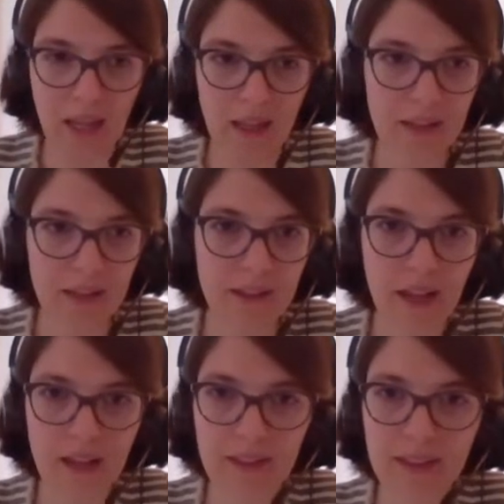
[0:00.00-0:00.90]
And
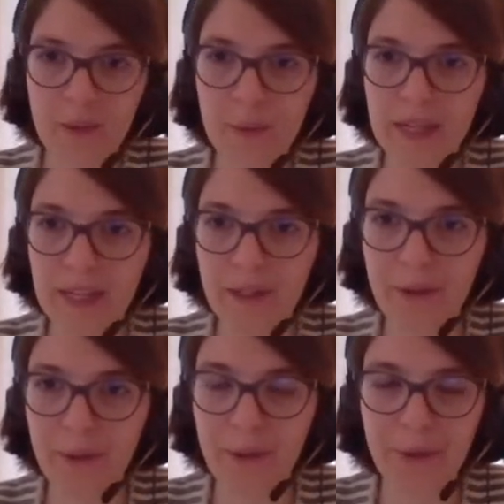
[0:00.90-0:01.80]
I think we can
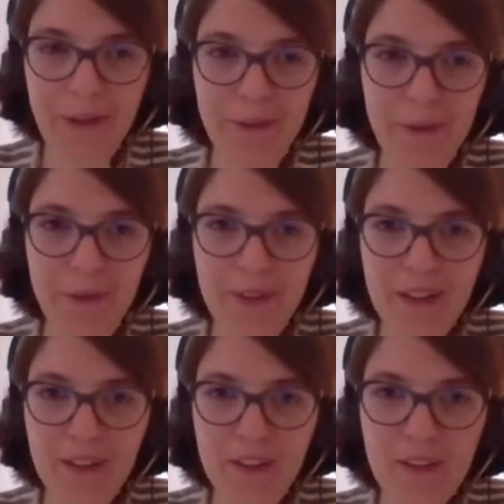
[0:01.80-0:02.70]
go to the
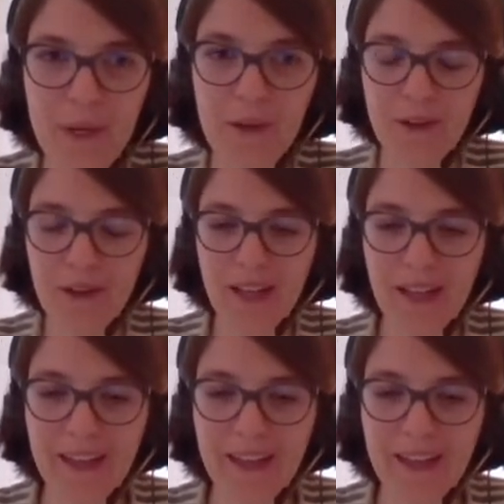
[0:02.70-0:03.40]
next speaker.